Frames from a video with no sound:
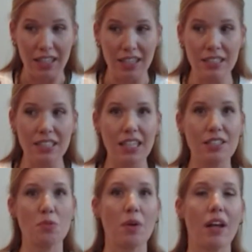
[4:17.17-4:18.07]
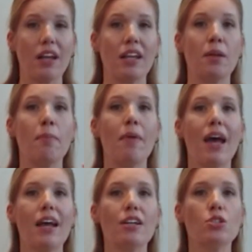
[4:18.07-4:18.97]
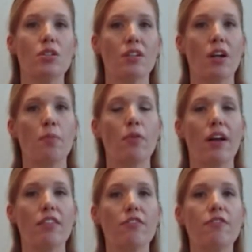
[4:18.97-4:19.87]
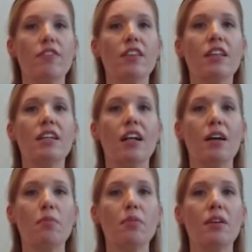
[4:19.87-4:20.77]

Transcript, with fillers: into that spot and imagine our breath filling it up